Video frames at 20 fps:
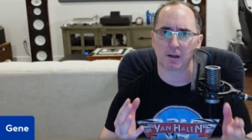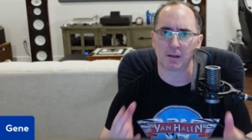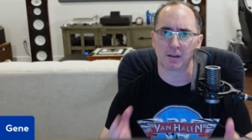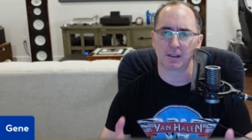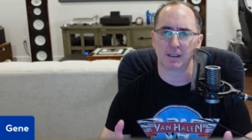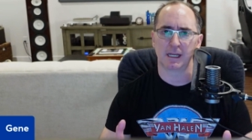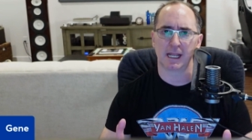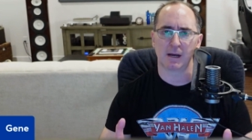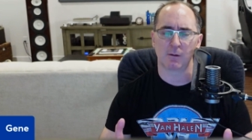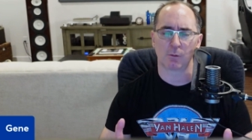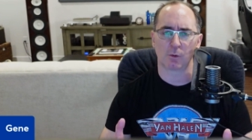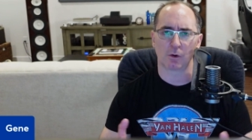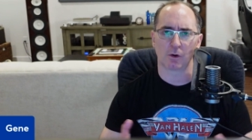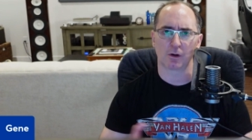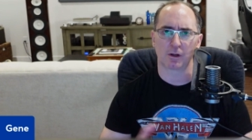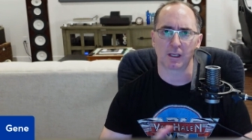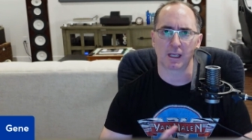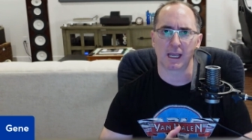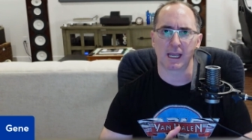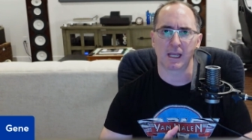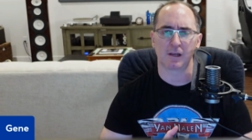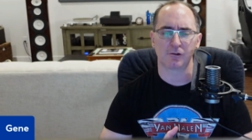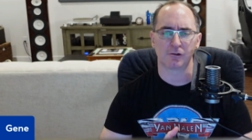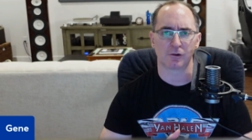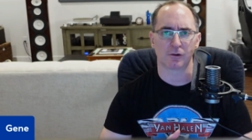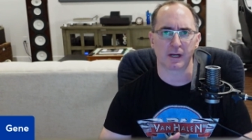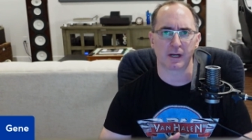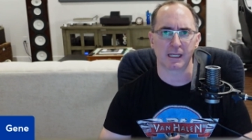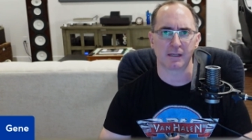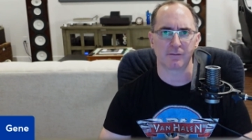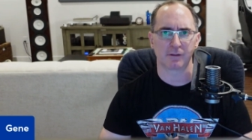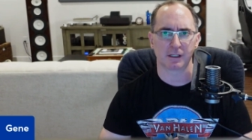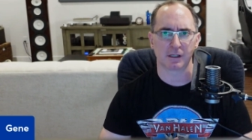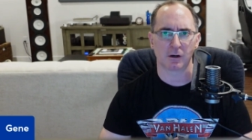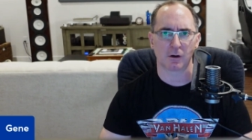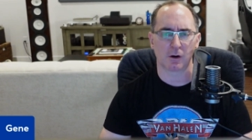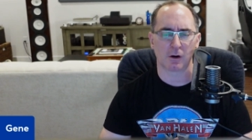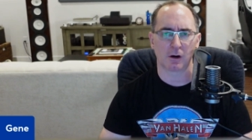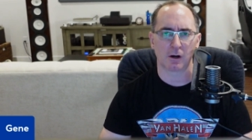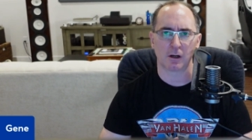network as your A V
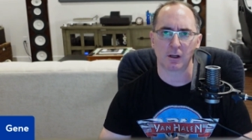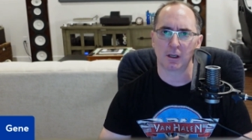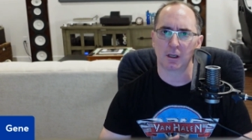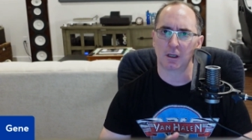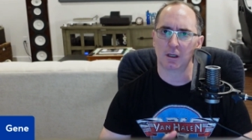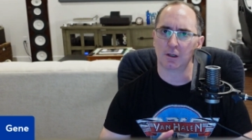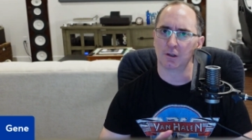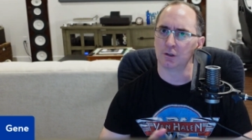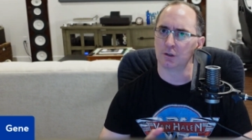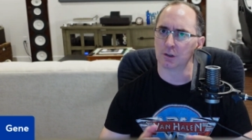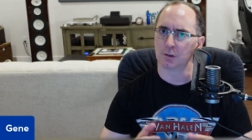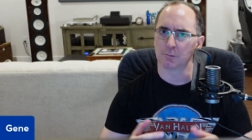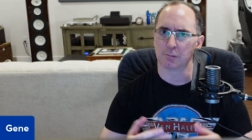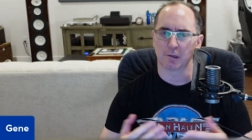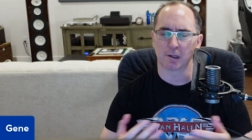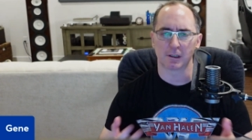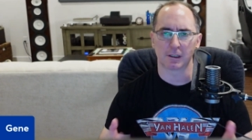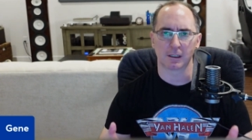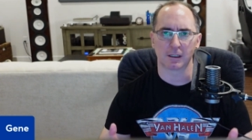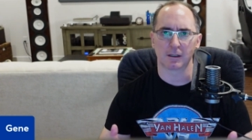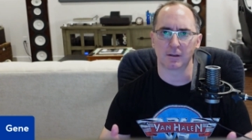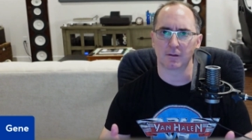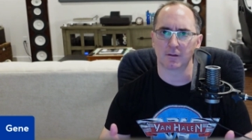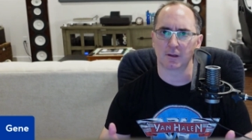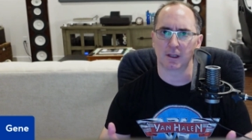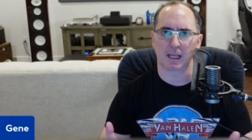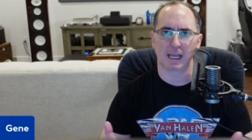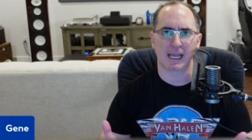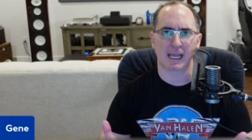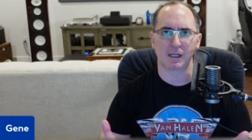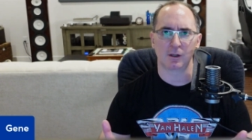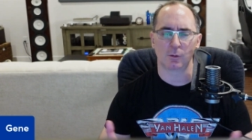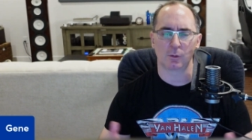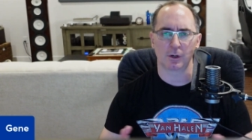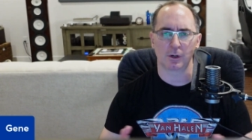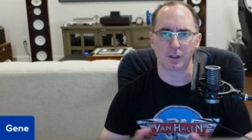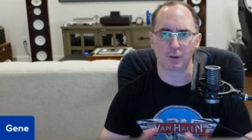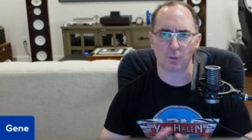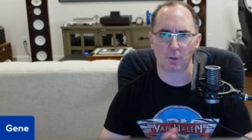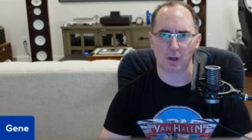R. You could plug it in anywhere
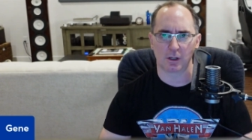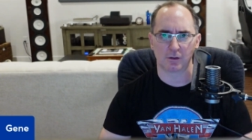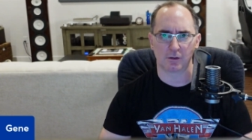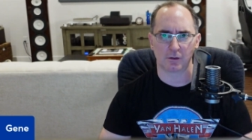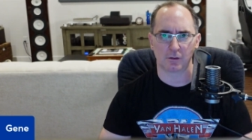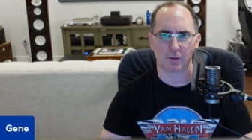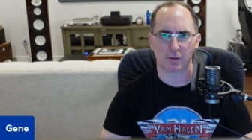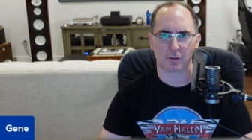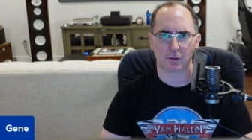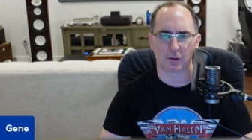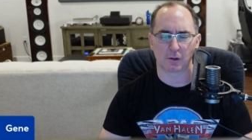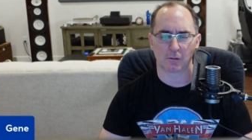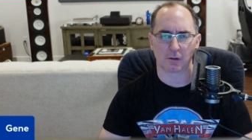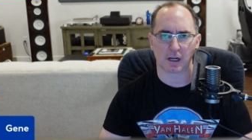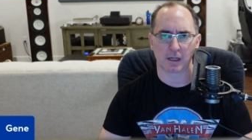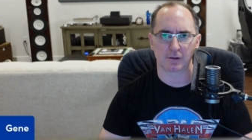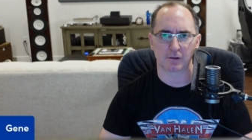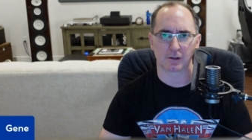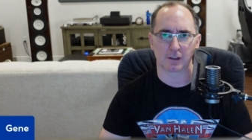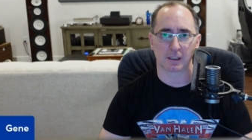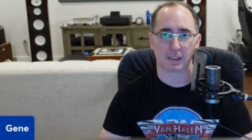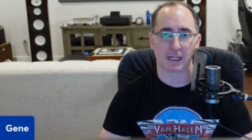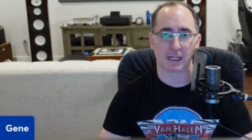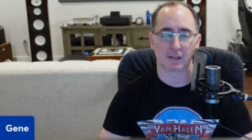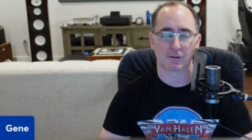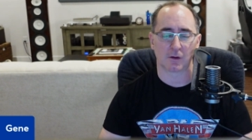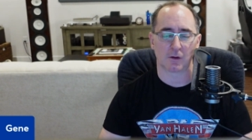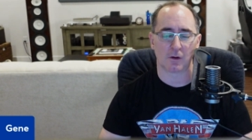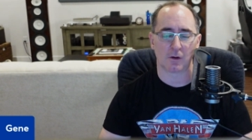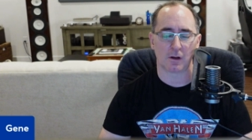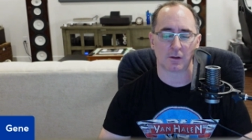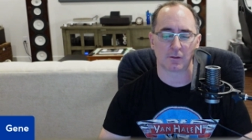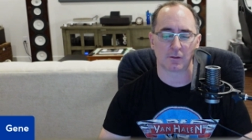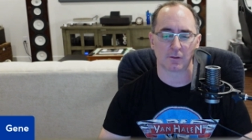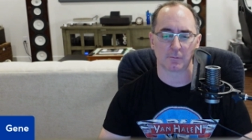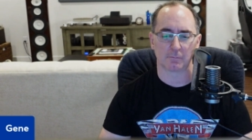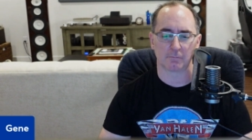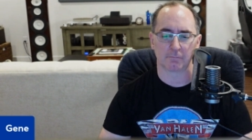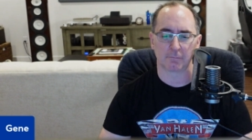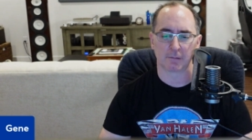you want to do the correction. And that's
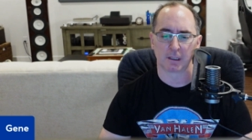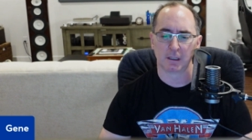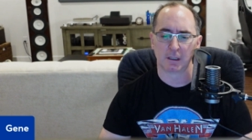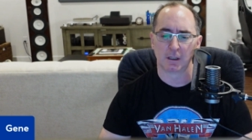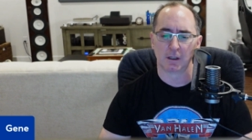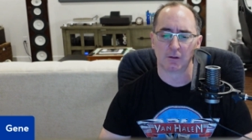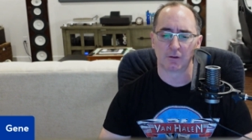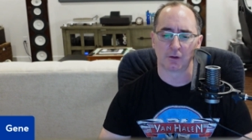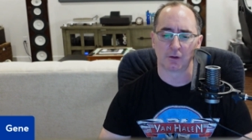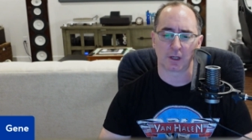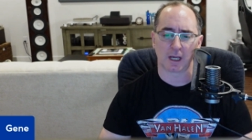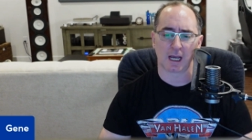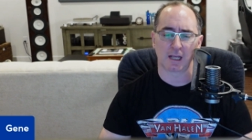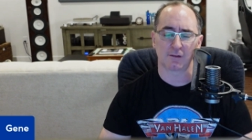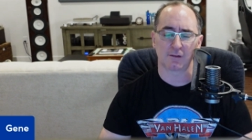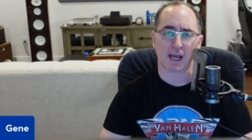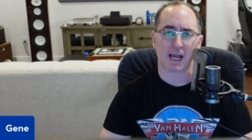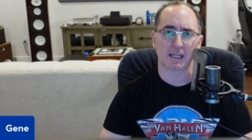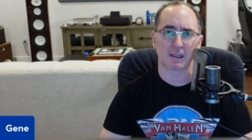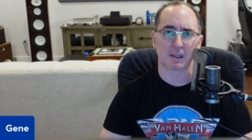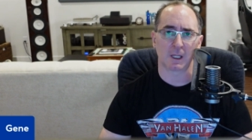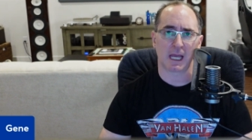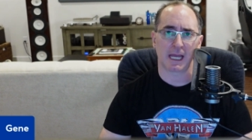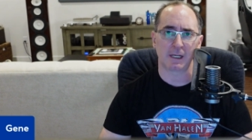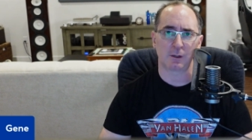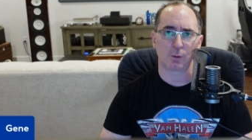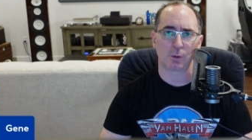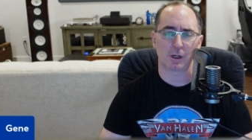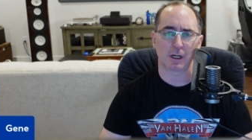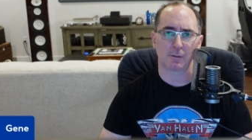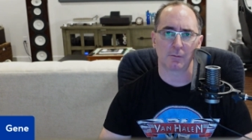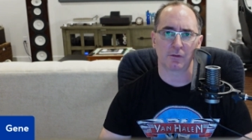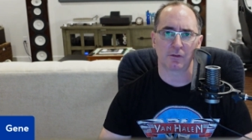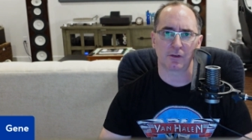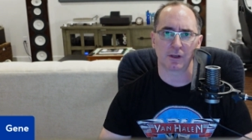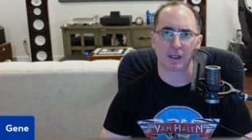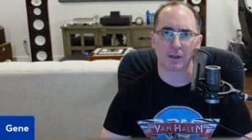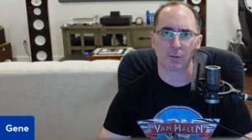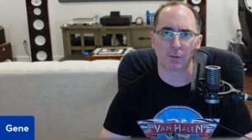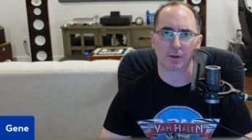awesome. So guys, I like what I'm
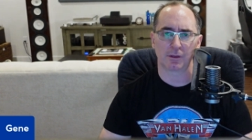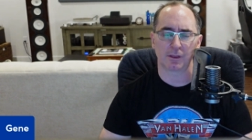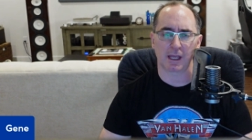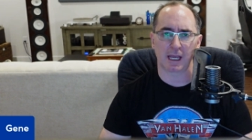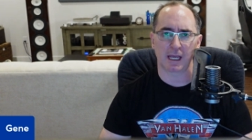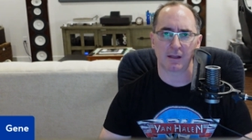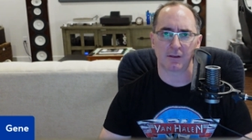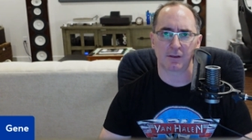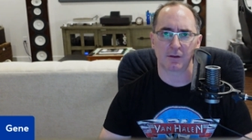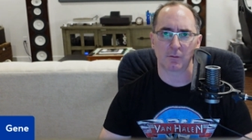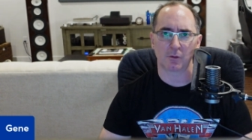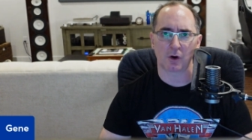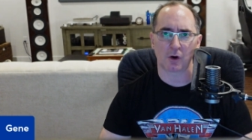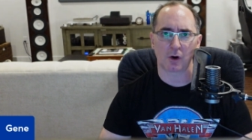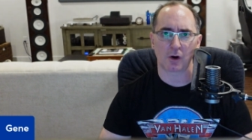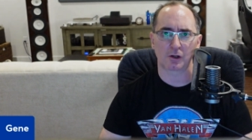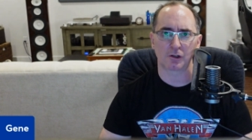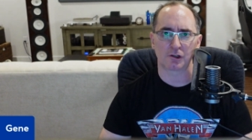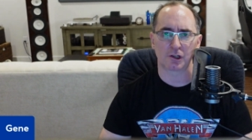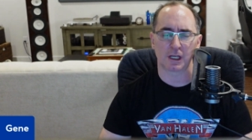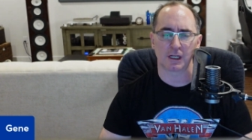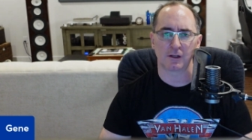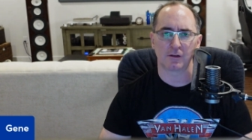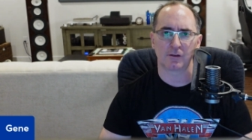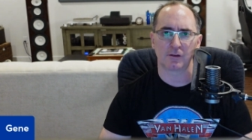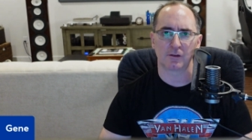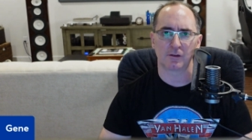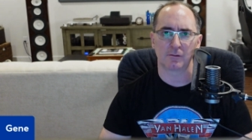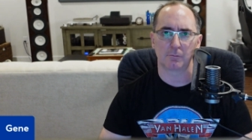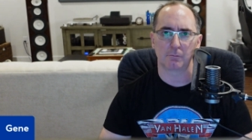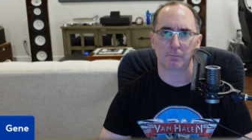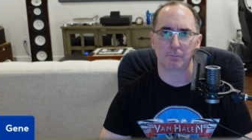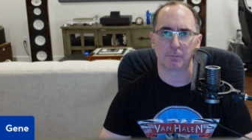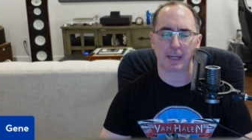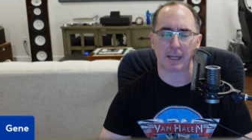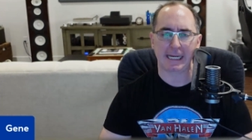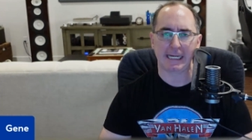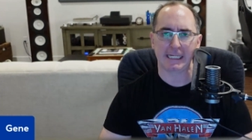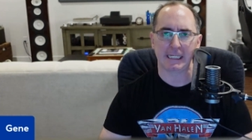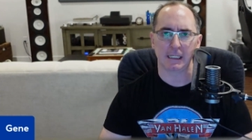seeing with Anthem Arc Genesis
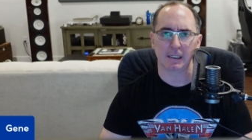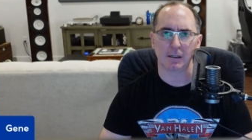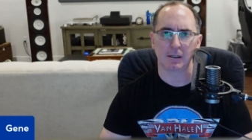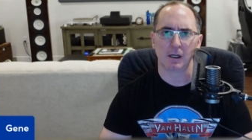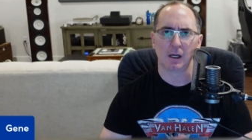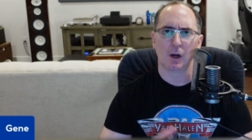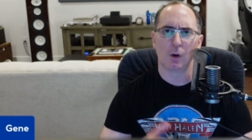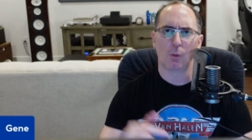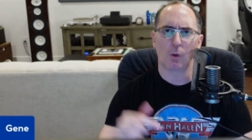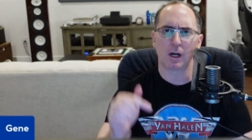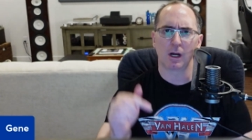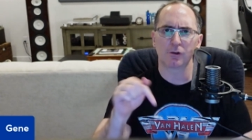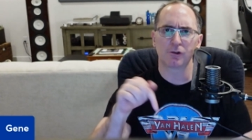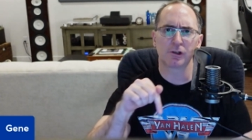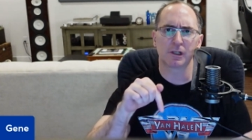Beta. Why don't